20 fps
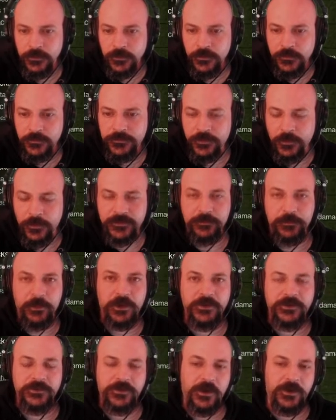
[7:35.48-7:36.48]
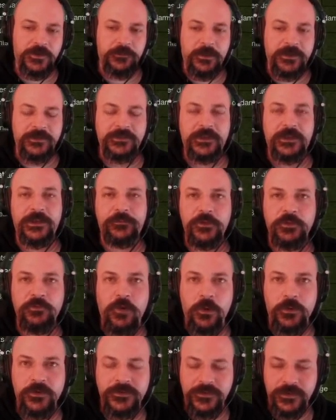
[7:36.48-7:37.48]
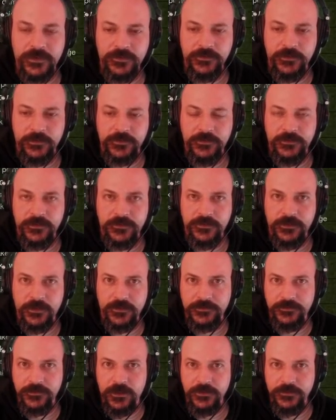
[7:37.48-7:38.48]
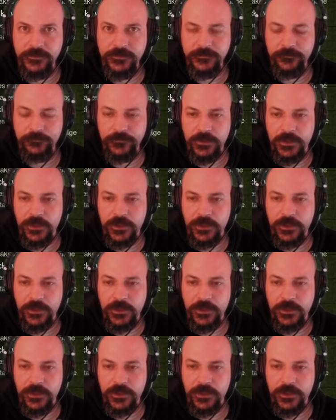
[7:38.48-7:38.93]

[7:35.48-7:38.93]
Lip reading: So exploding dice, basically, if you roll a 6 on a 6-sided dice,